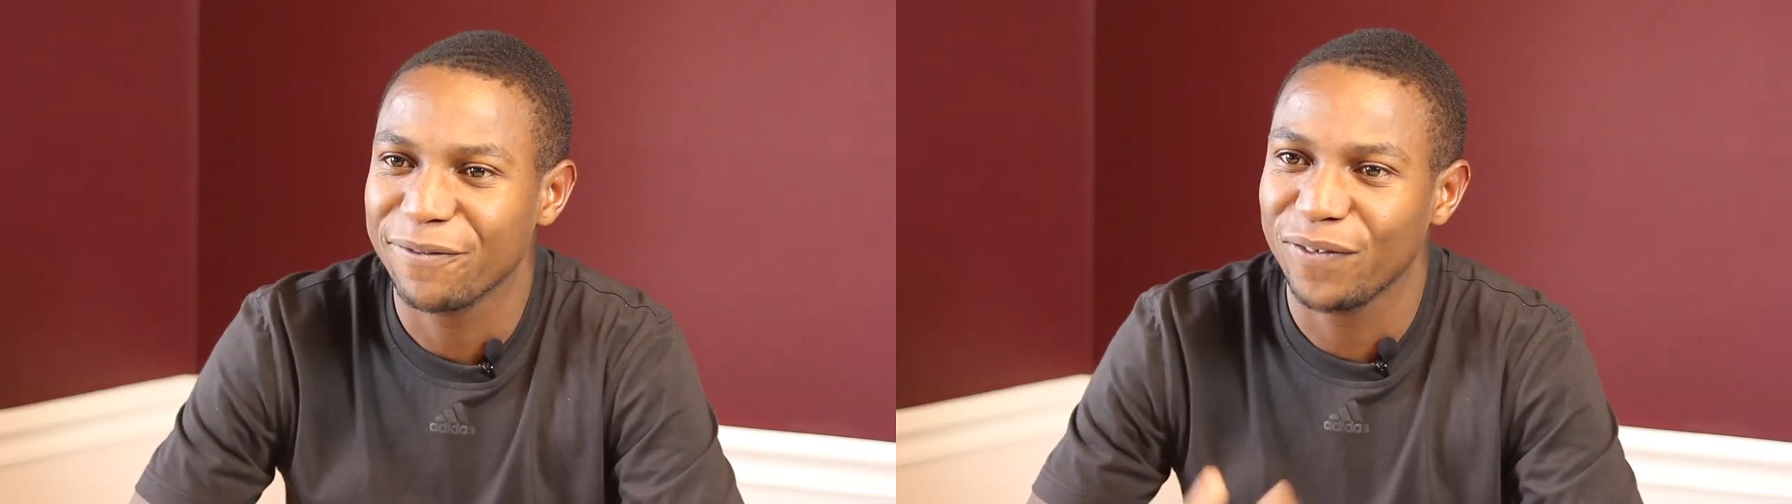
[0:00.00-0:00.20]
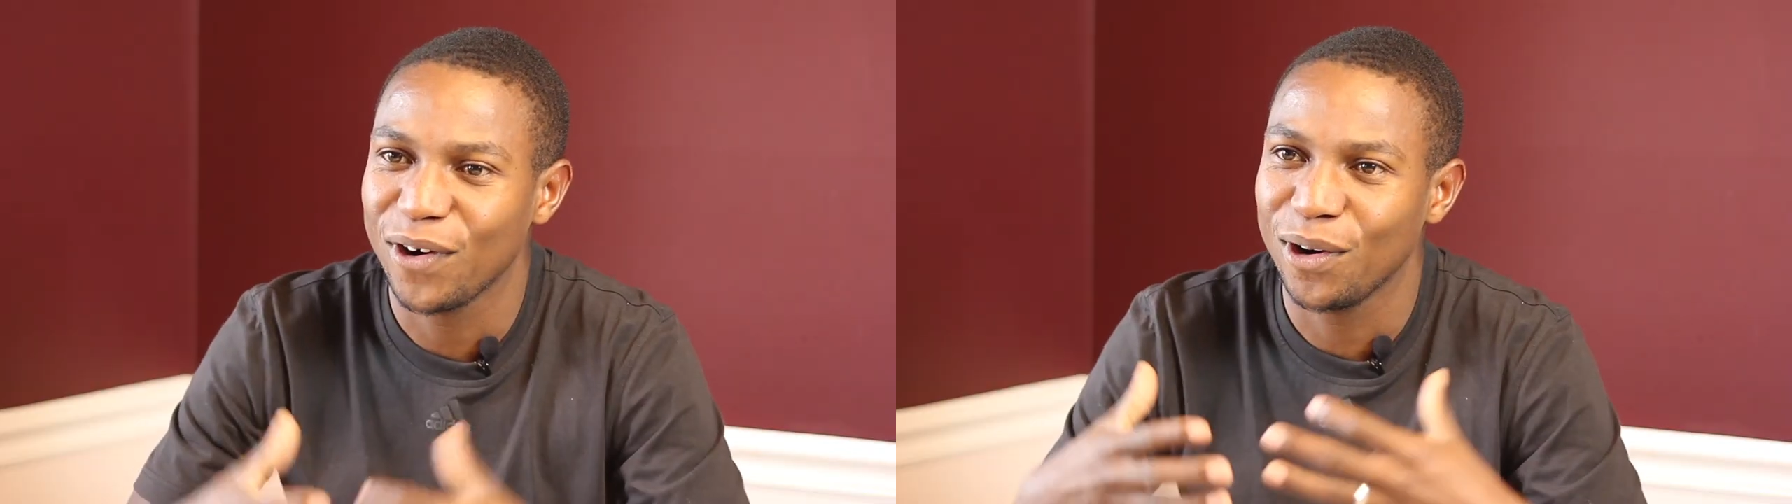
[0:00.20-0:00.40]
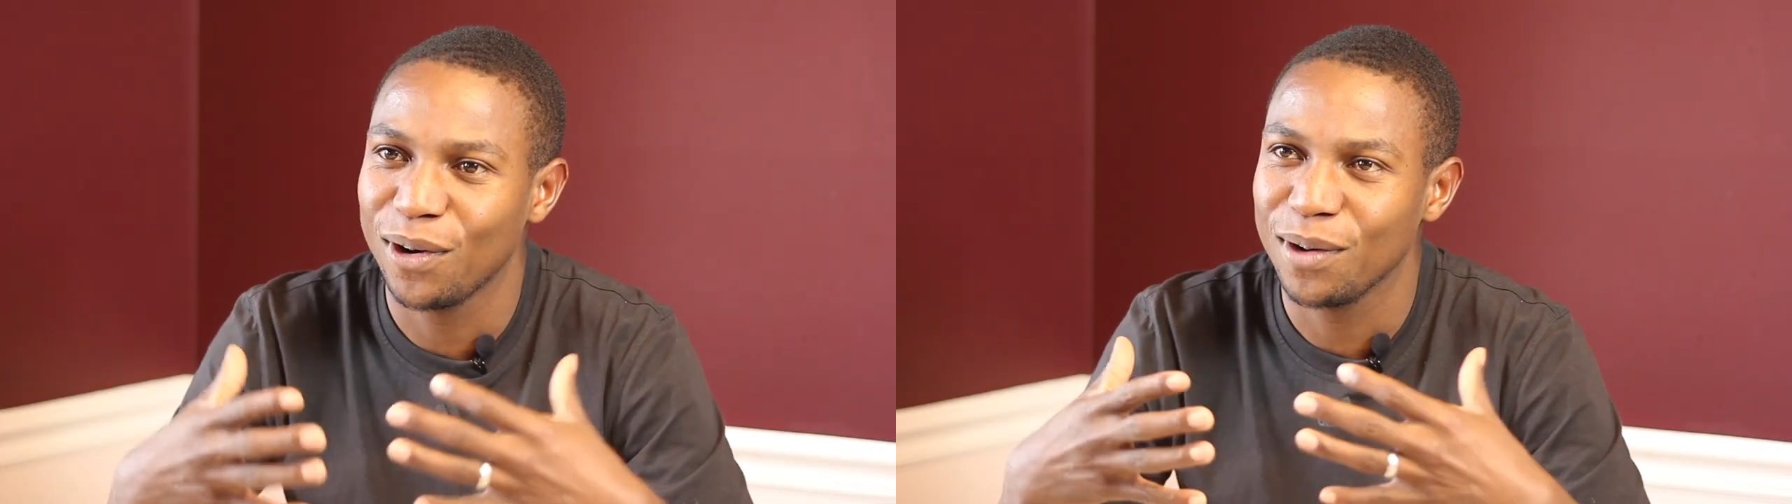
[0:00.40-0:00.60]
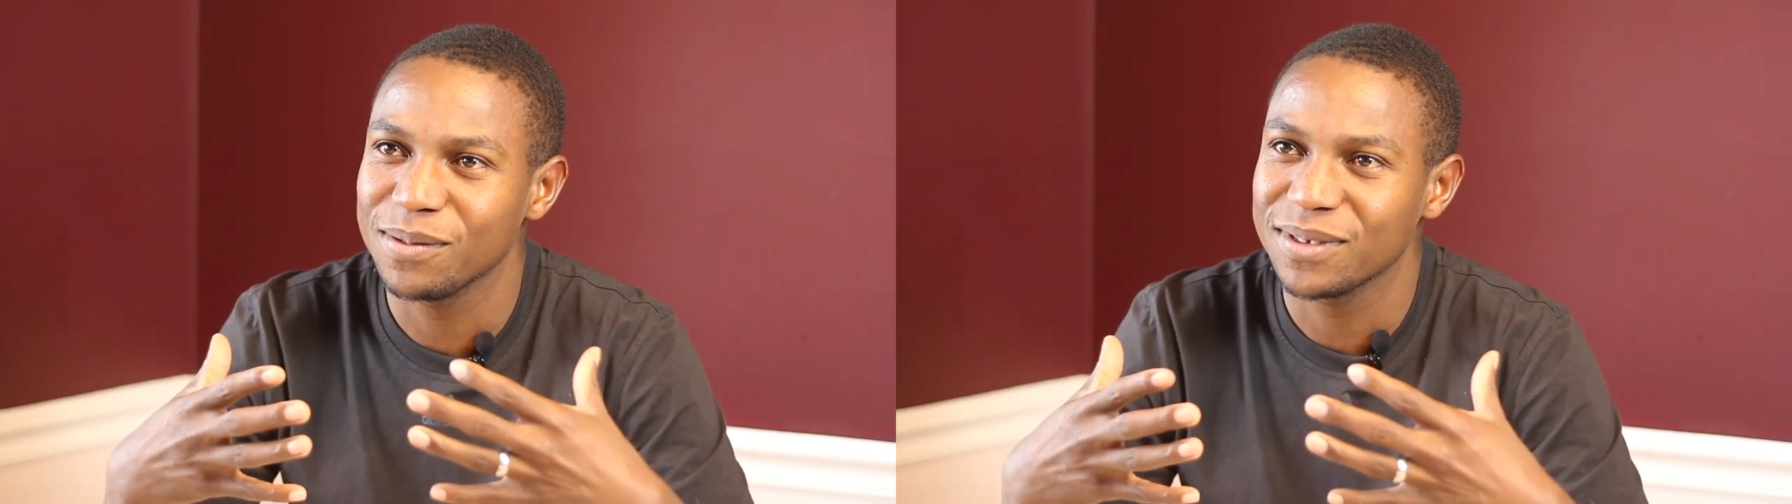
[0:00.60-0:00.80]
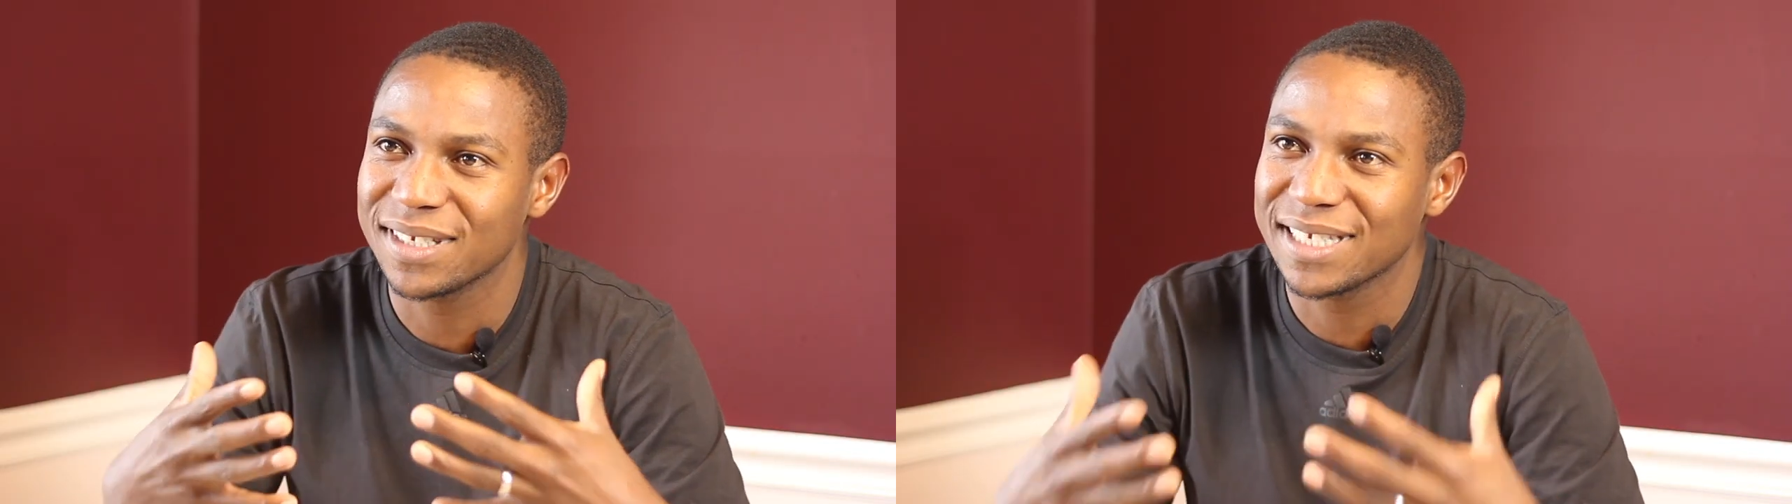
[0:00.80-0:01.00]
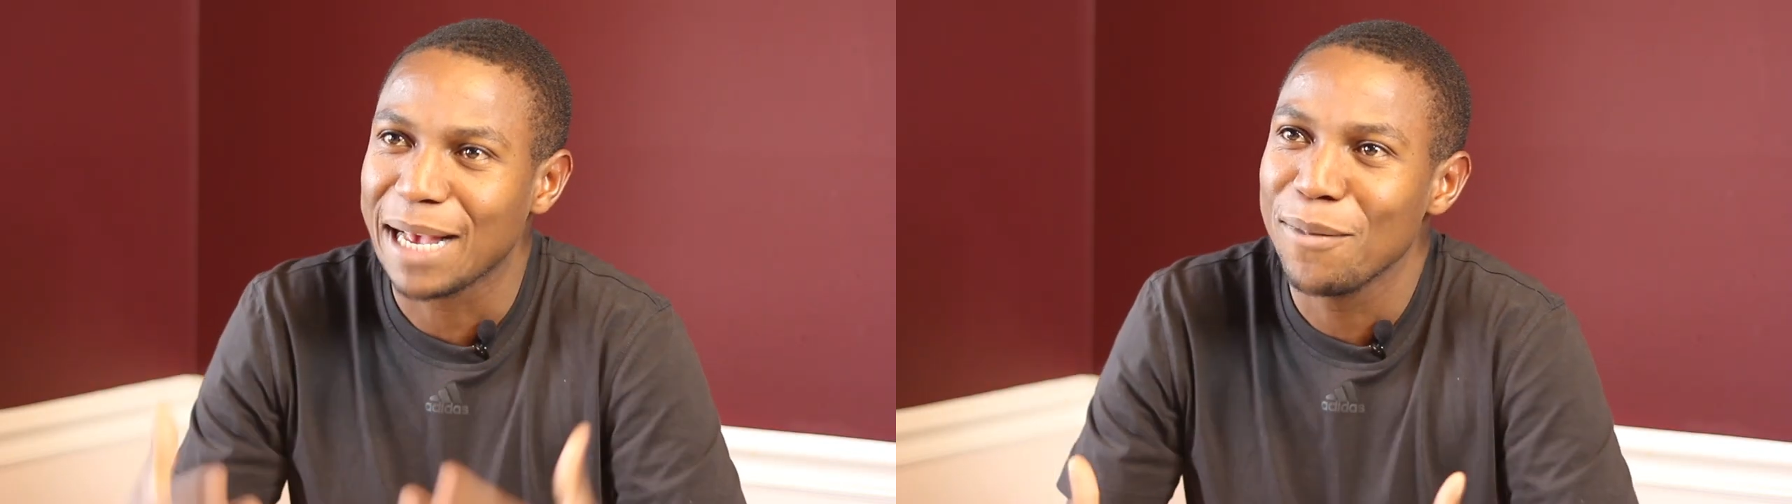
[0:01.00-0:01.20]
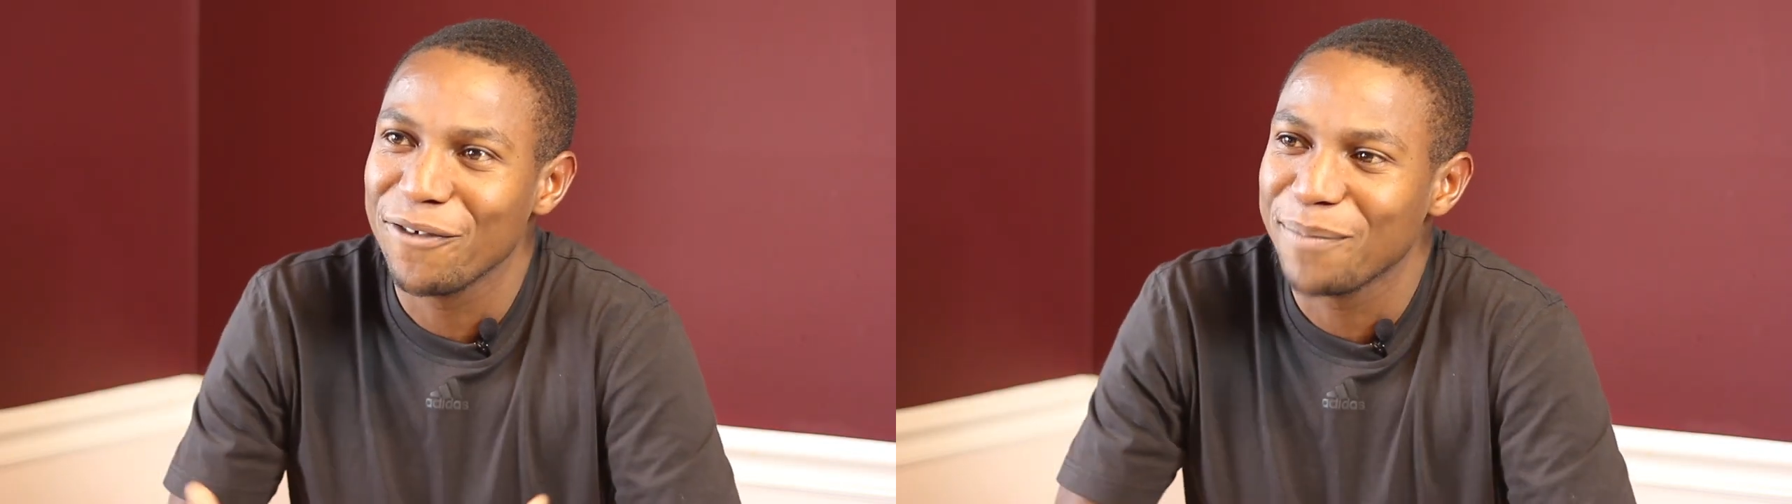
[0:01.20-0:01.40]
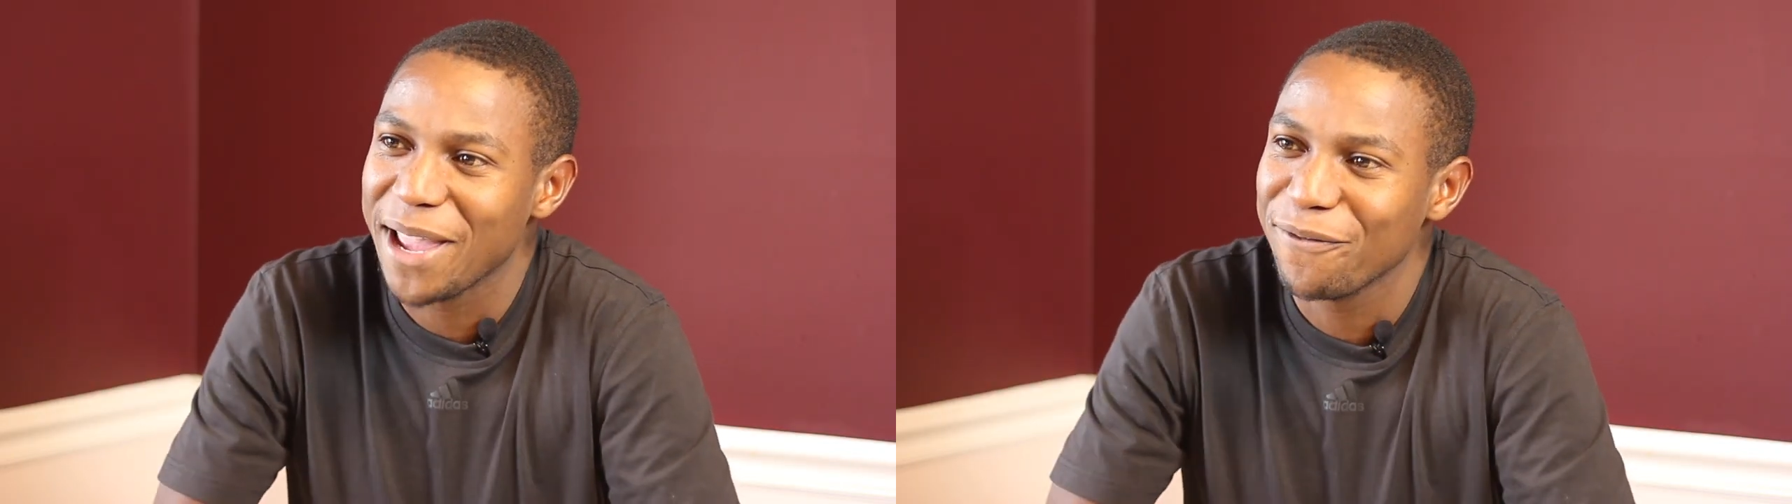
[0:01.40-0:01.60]
for some
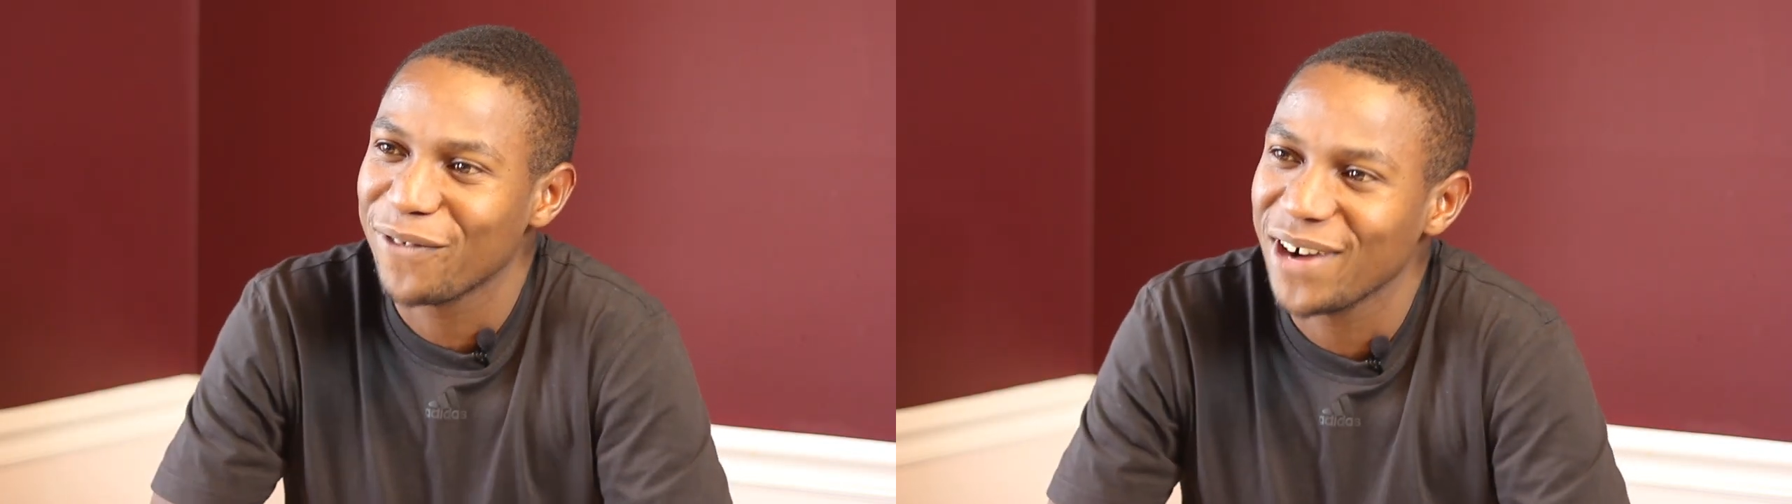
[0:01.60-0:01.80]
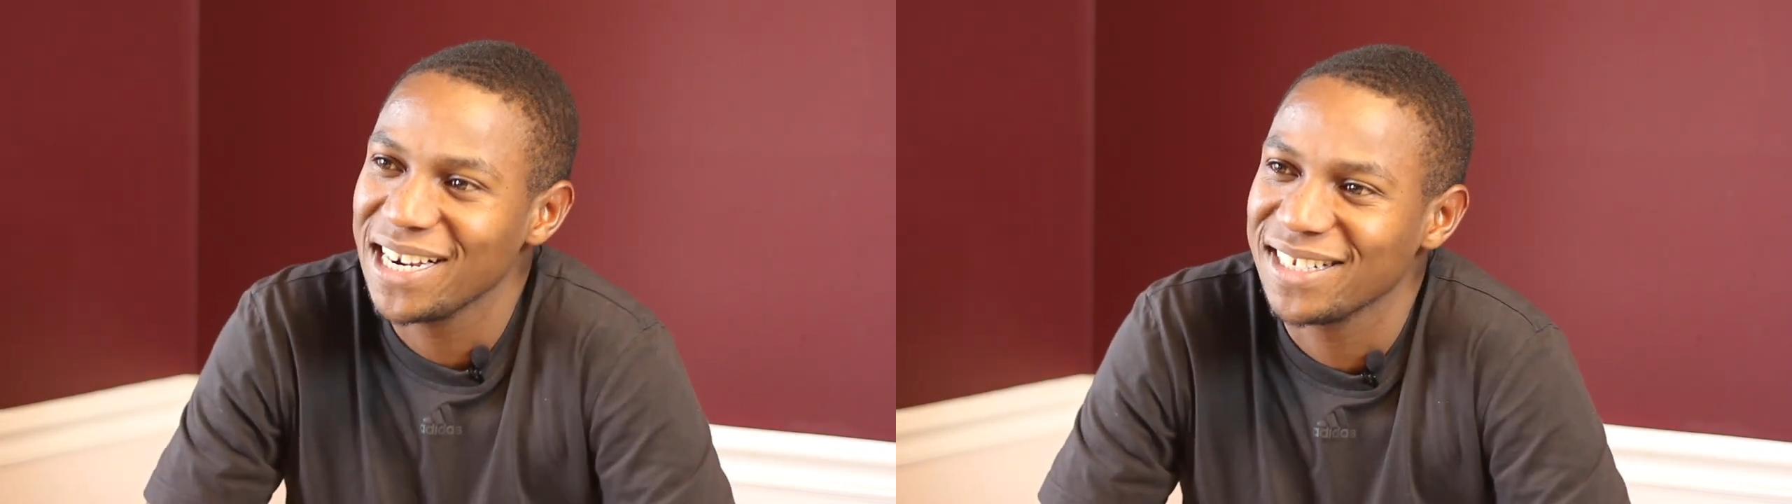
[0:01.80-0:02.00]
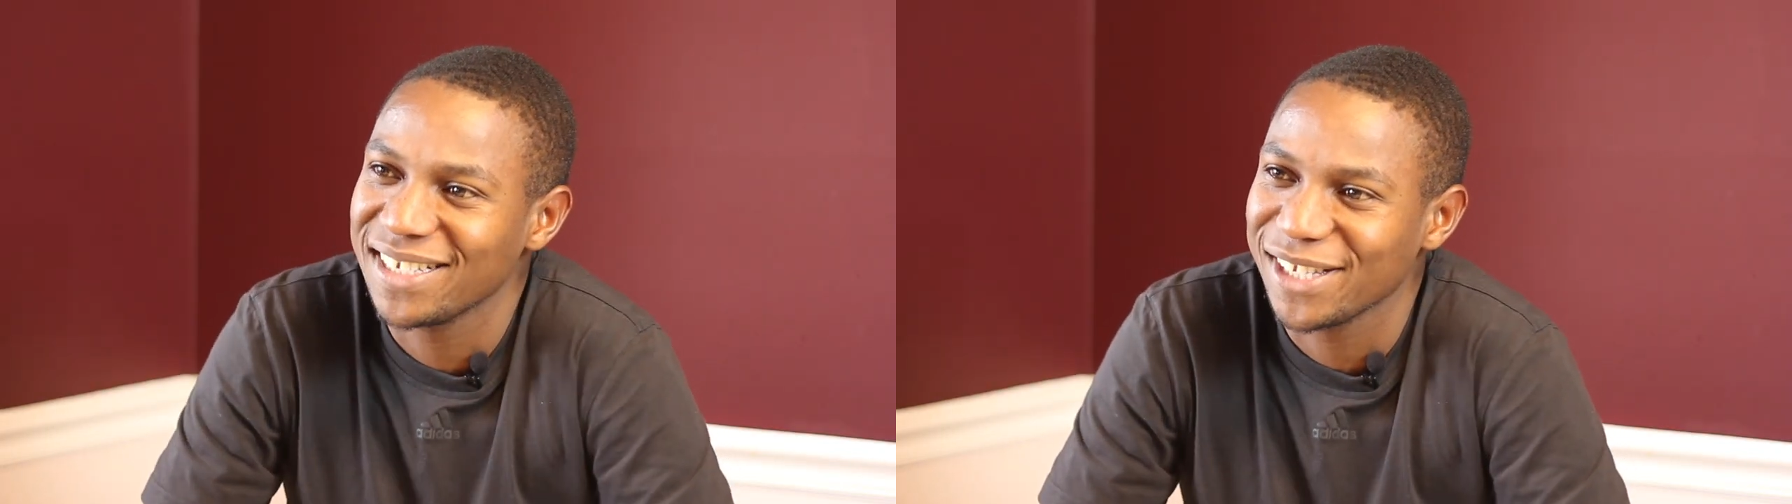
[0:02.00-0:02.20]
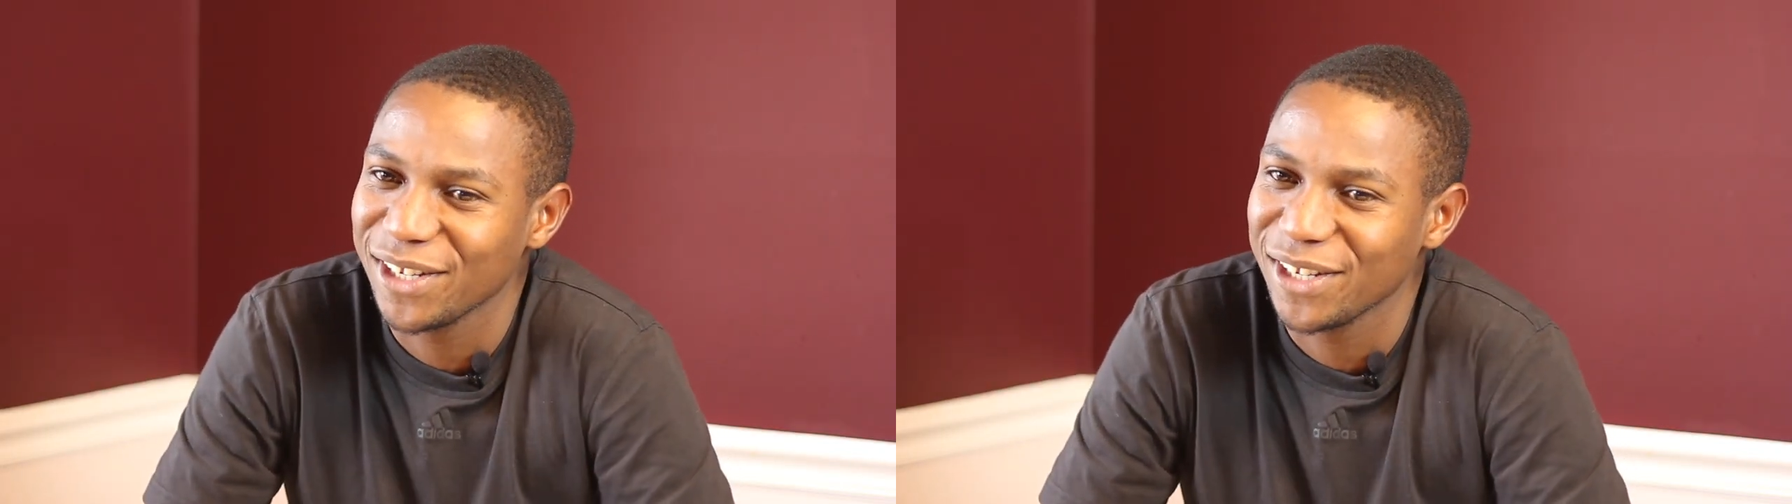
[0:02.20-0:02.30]
of my friends,